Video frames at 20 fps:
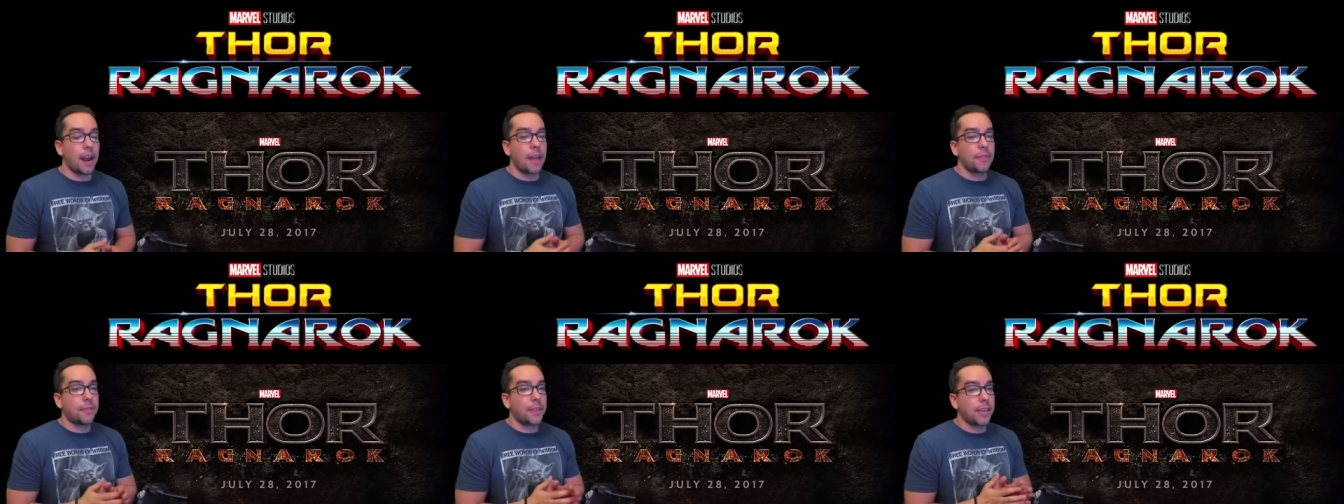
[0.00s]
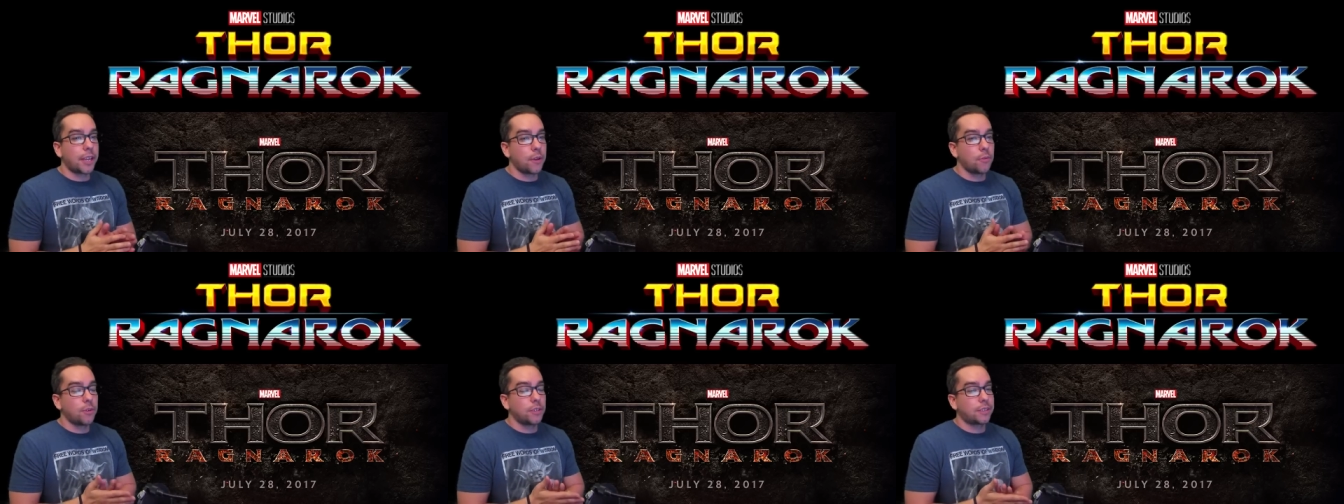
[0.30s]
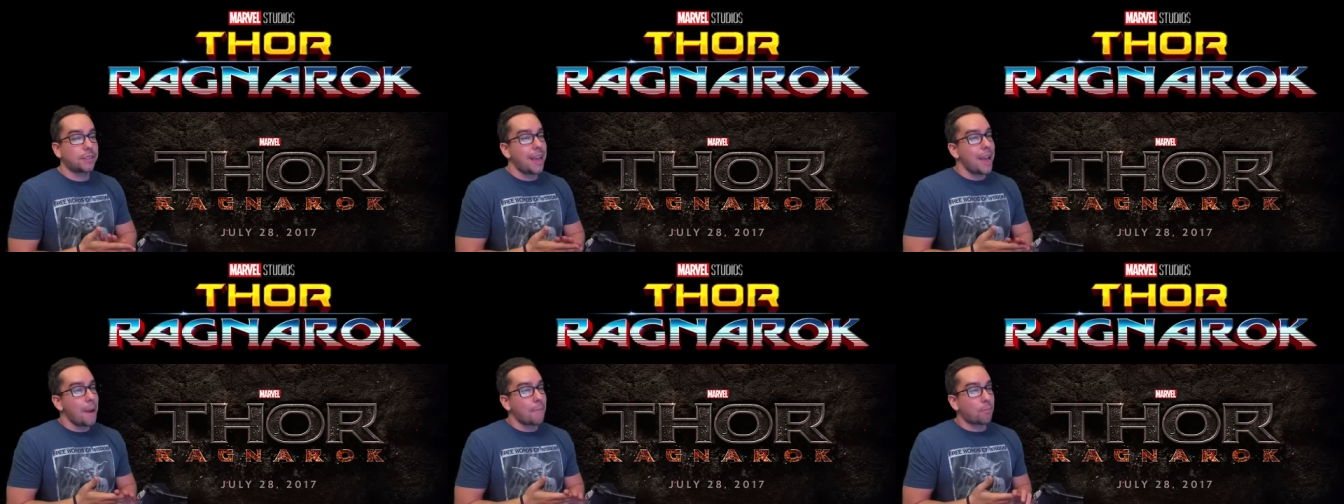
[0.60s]
I think it
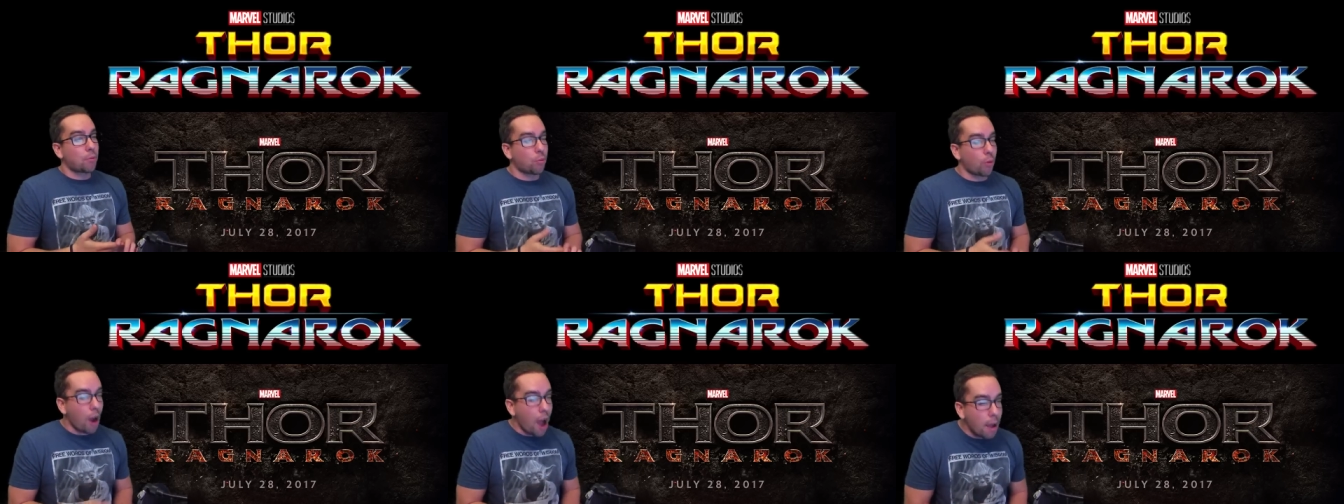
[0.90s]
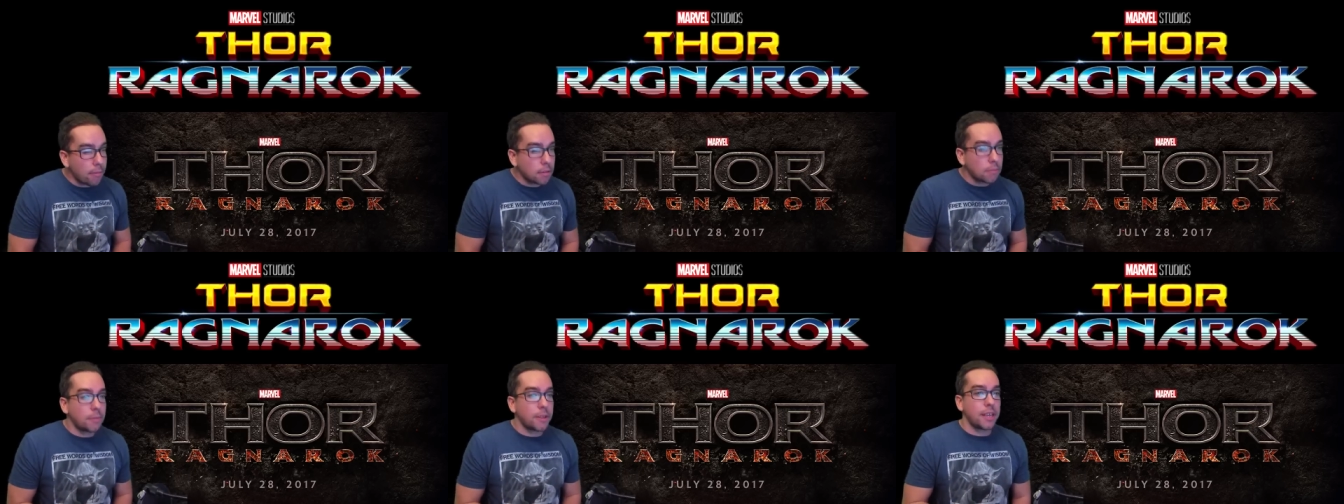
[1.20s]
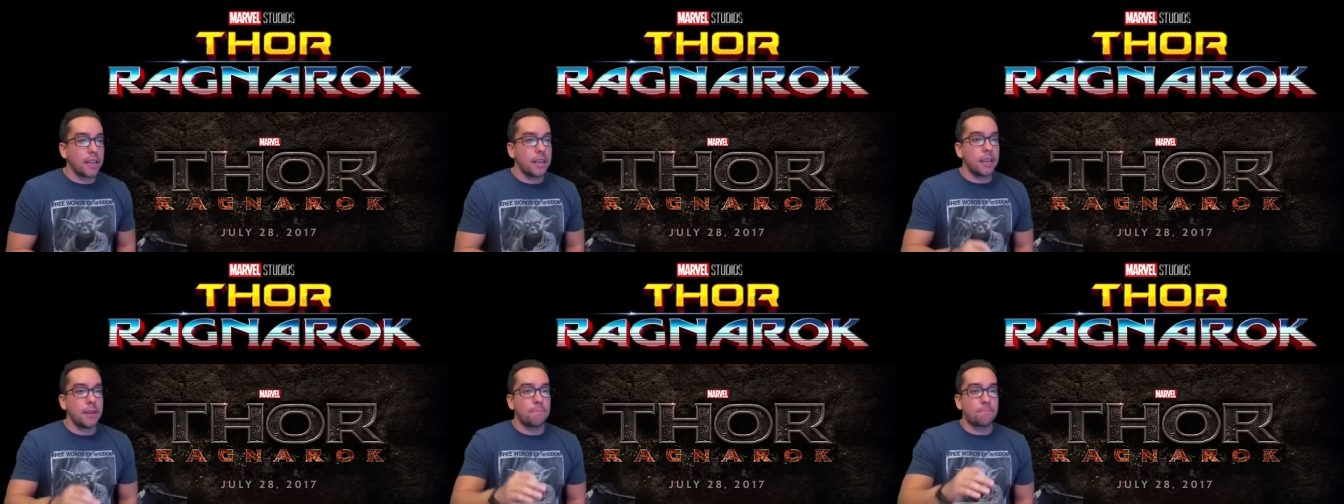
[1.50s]
was
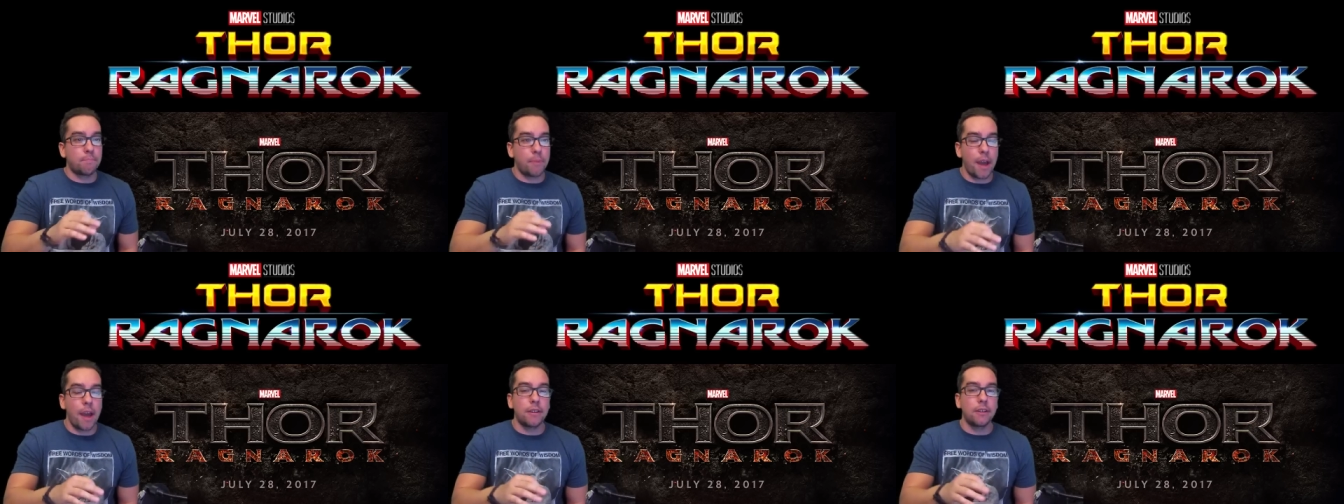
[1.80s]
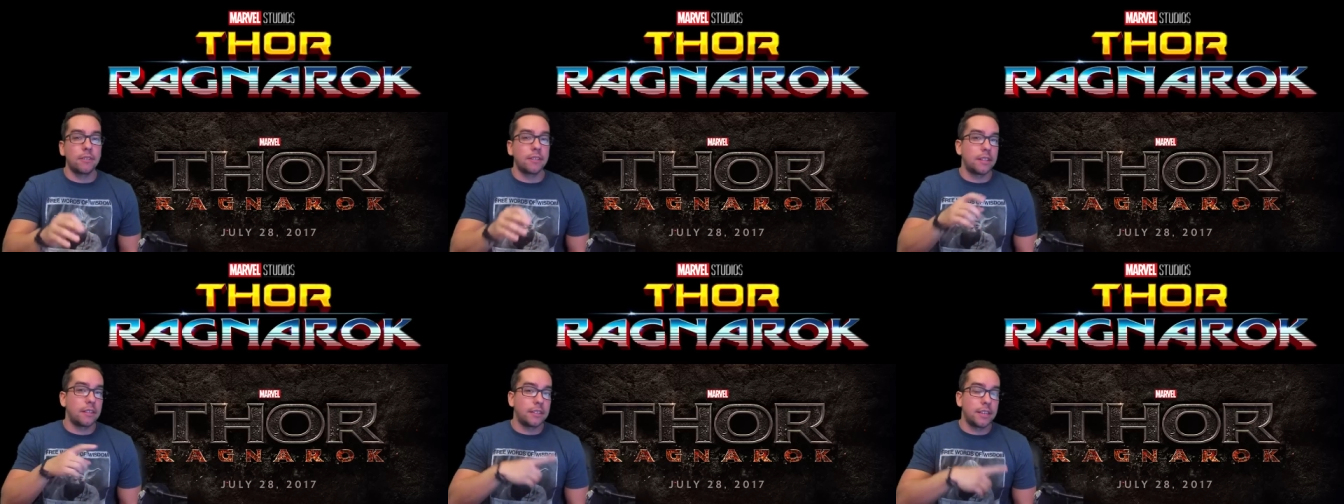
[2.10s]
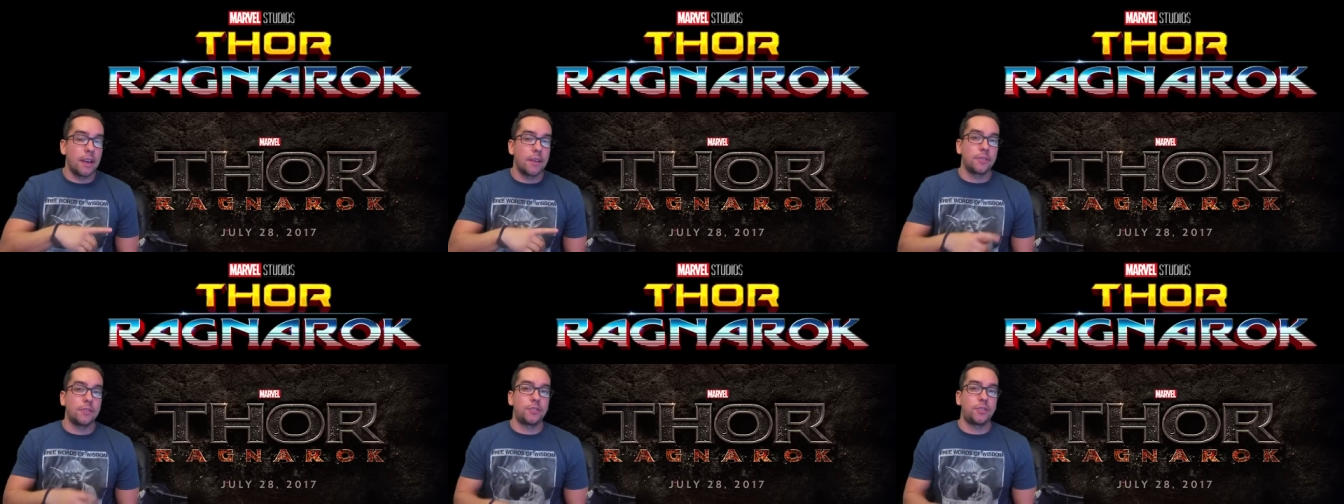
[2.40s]
probably better than
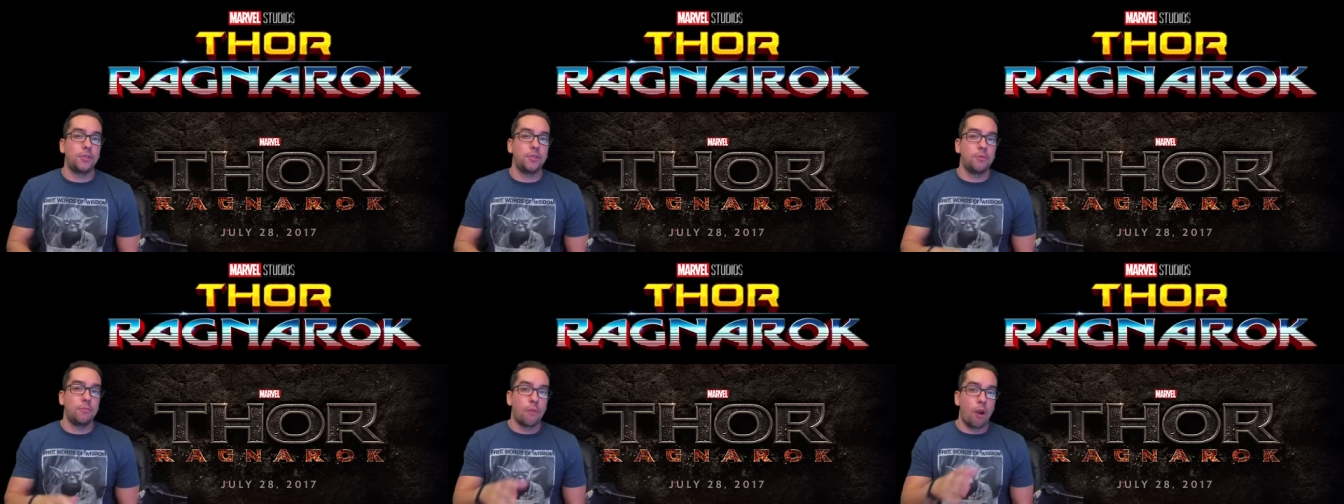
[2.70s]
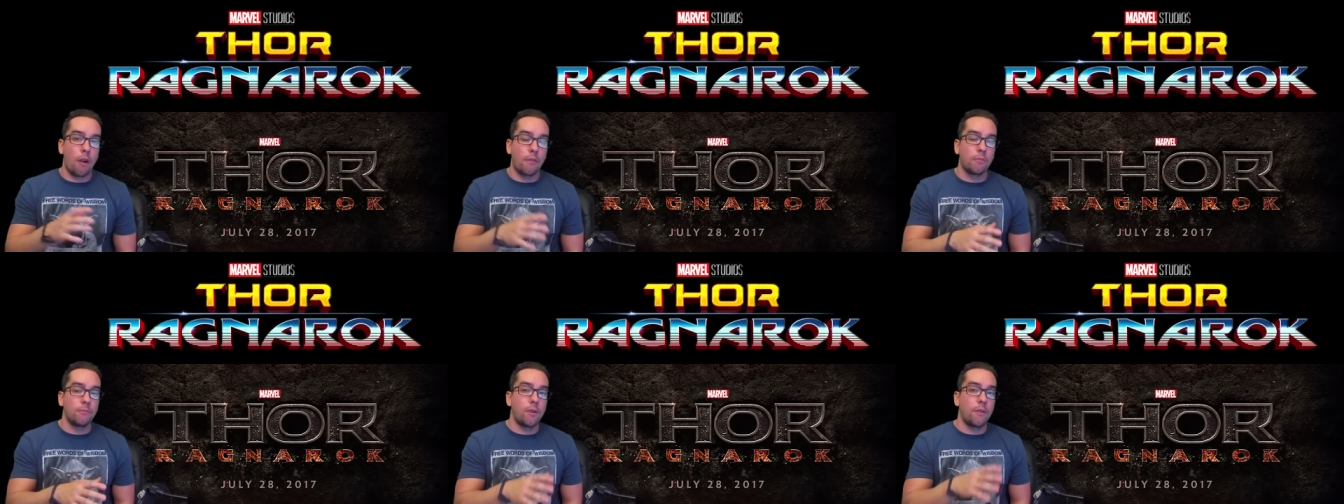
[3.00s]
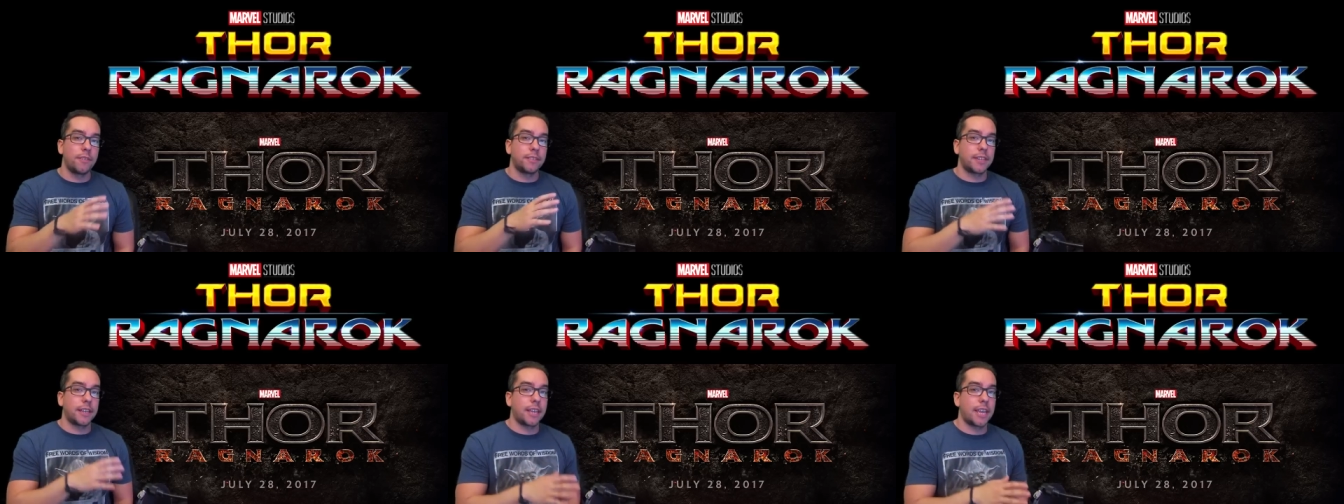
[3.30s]
the other two Marvel
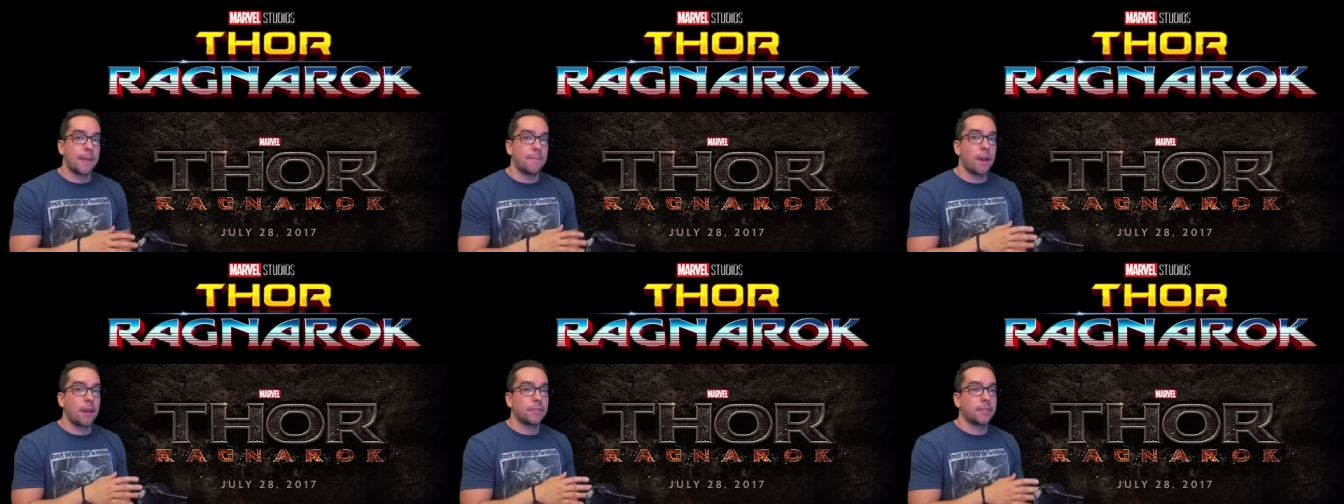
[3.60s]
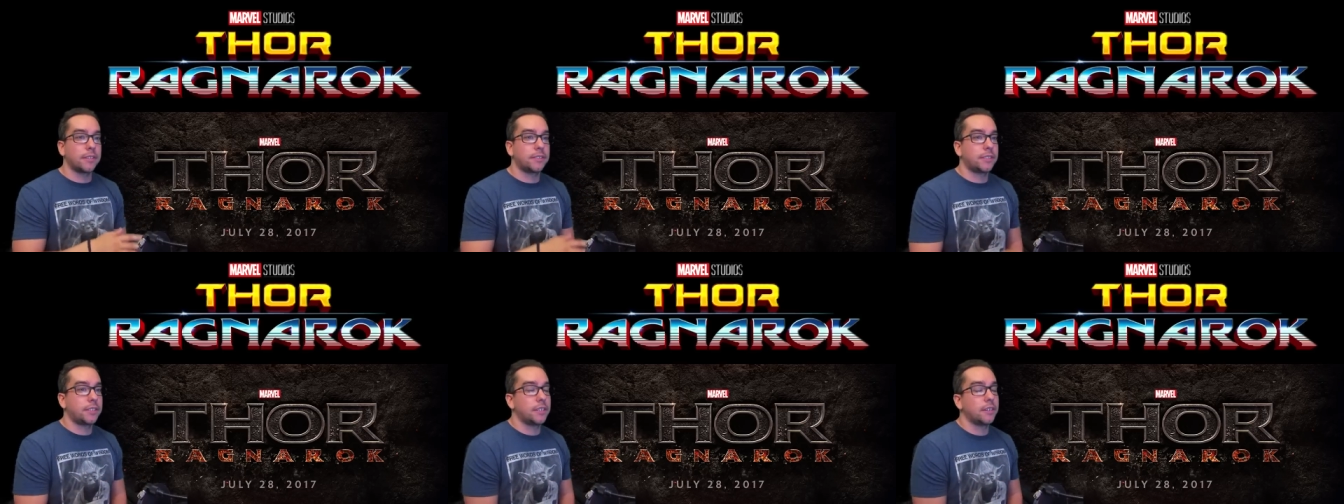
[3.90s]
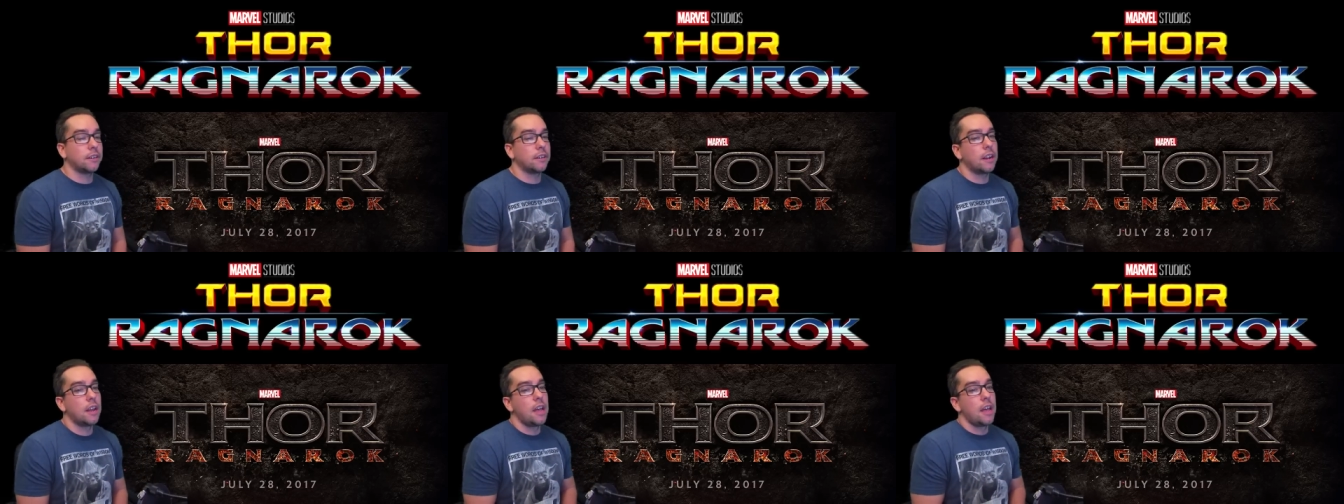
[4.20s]
movies that came out this
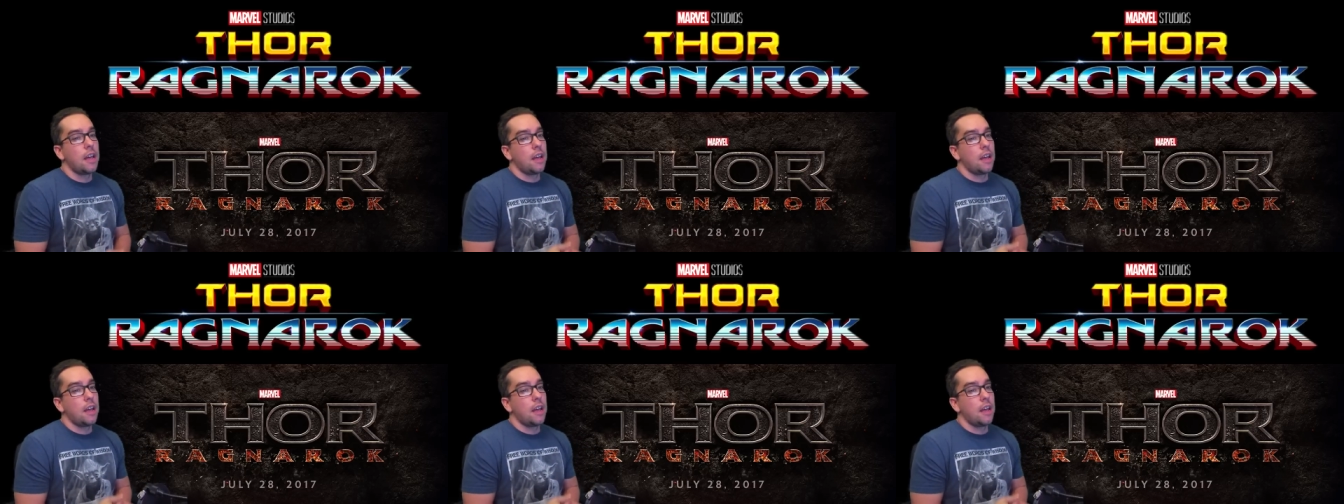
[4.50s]
year.